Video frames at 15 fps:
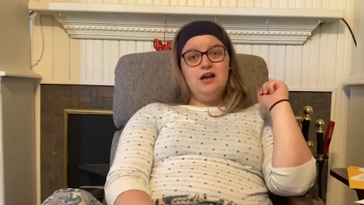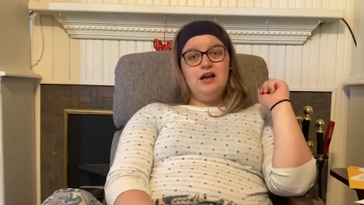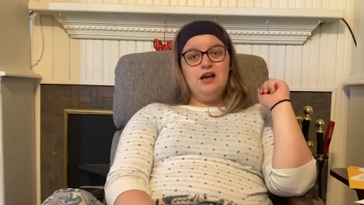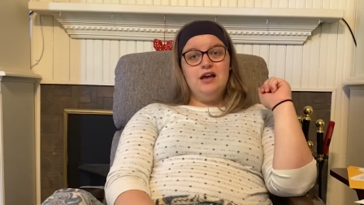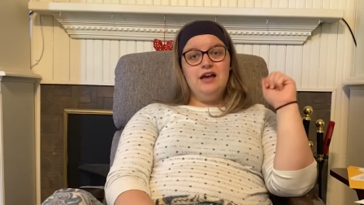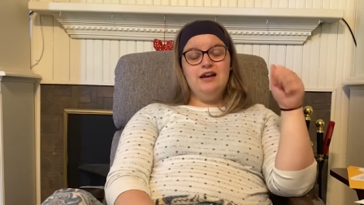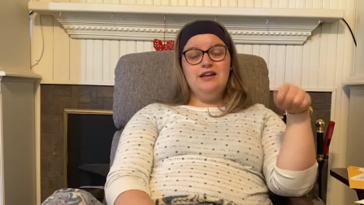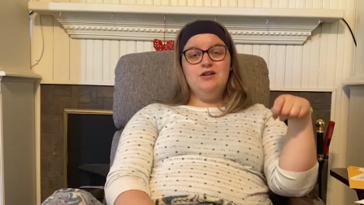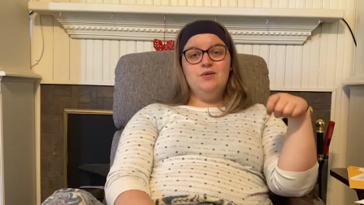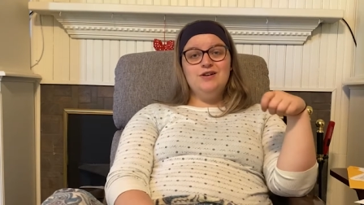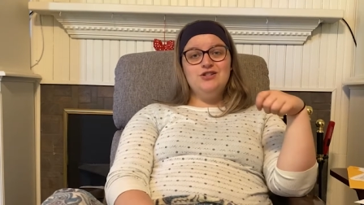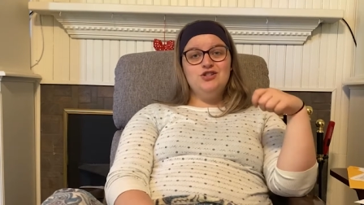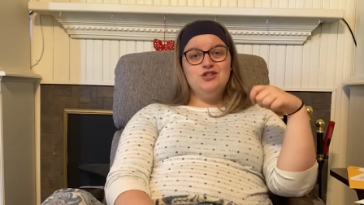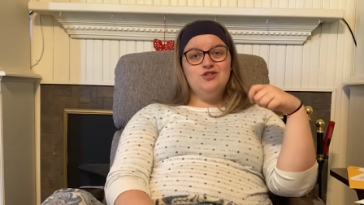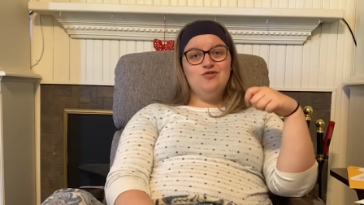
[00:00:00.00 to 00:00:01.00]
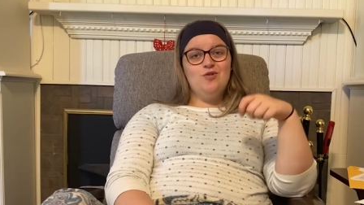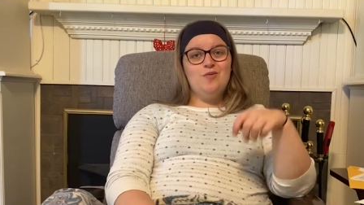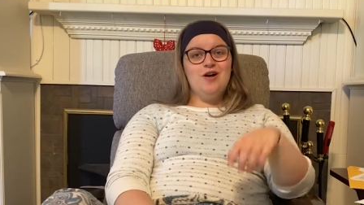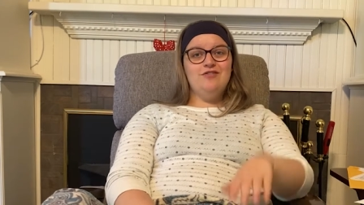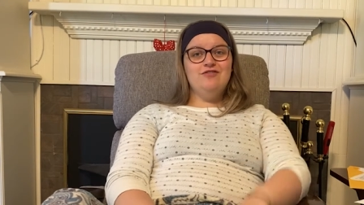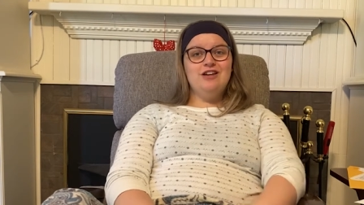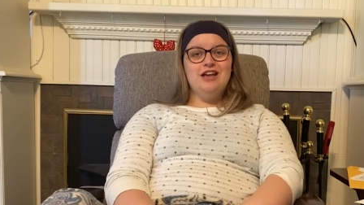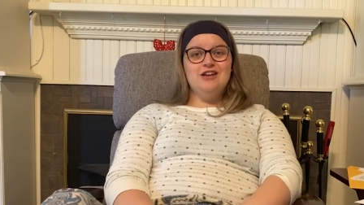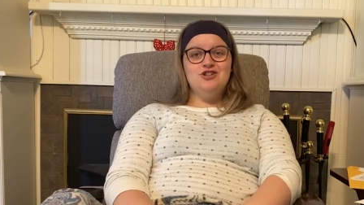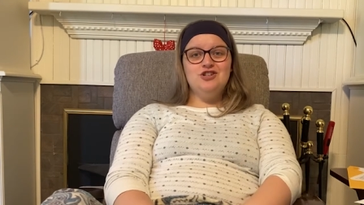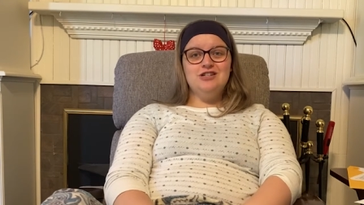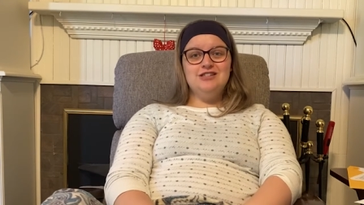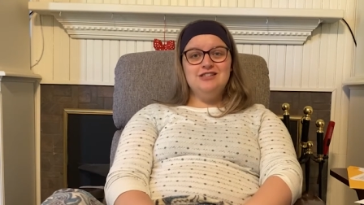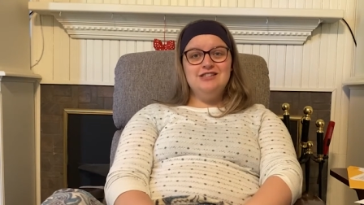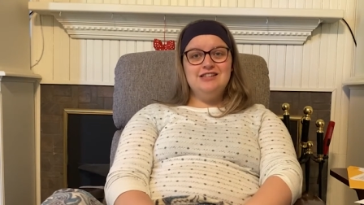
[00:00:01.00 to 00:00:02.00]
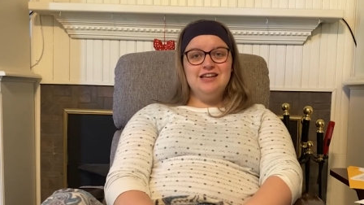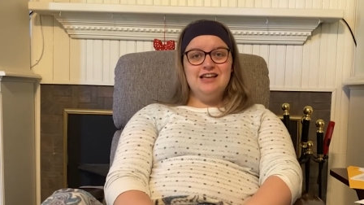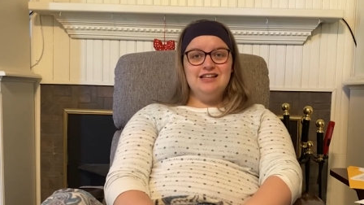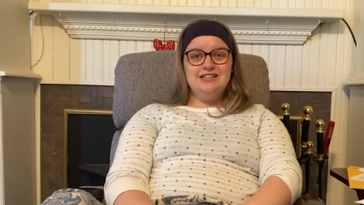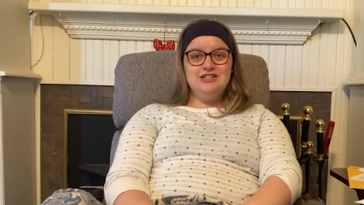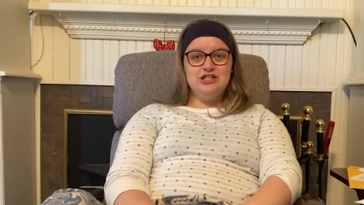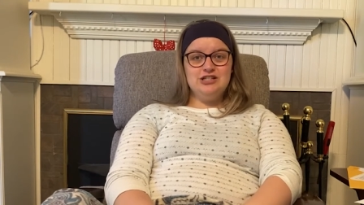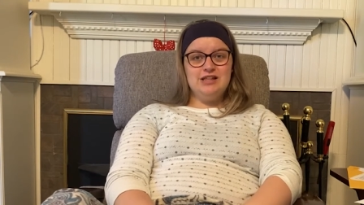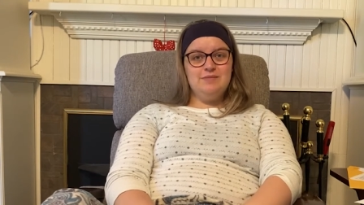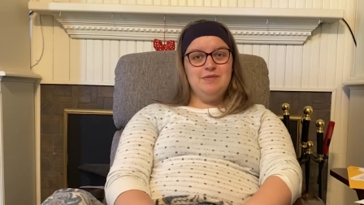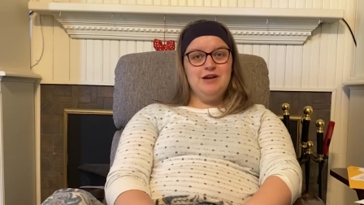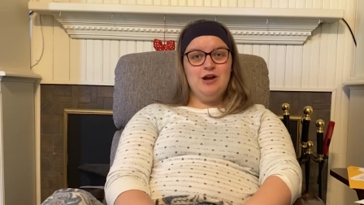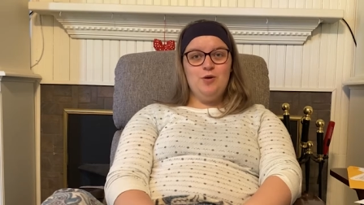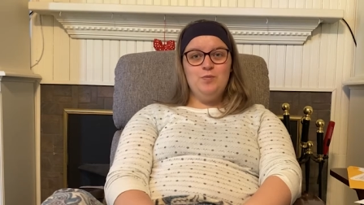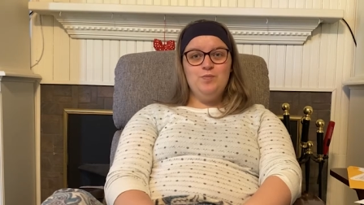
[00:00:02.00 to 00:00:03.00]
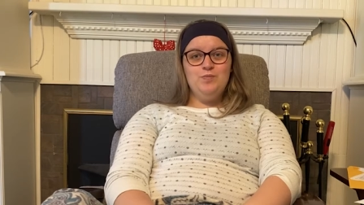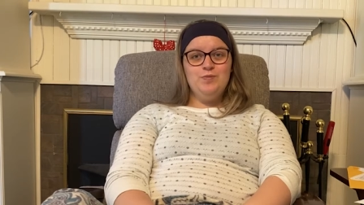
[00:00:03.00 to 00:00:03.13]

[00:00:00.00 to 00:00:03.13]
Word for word: Uh, any questions for modifications, just let me know.